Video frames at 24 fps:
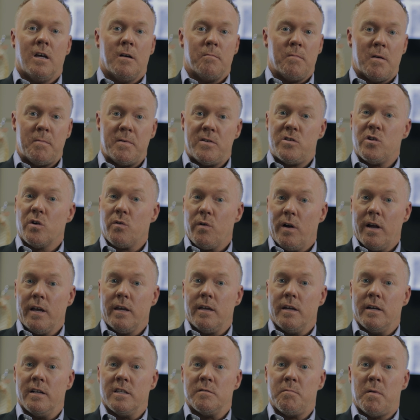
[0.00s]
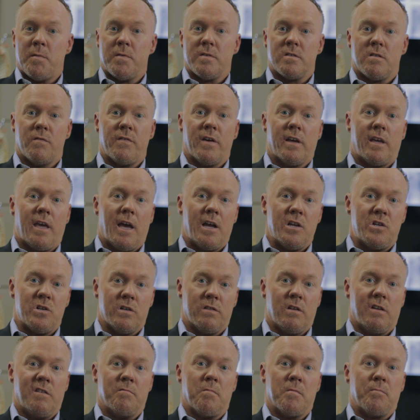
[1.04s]
Maybe it's your grandkids. Maybe there's a vacation
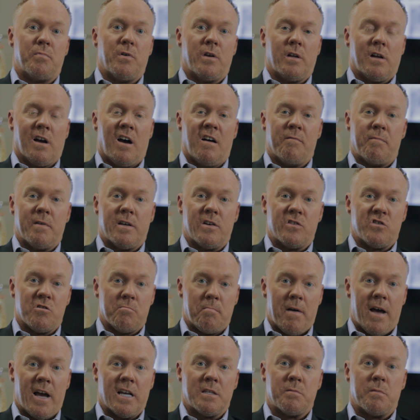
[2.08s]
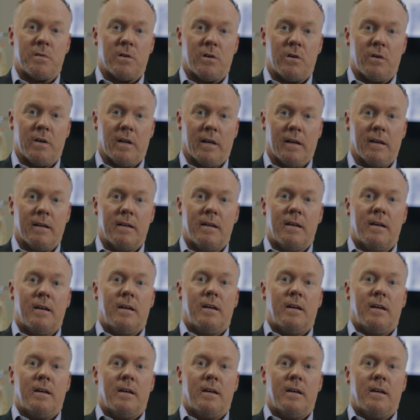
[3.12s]
that you've been putting off because your back's been hurting.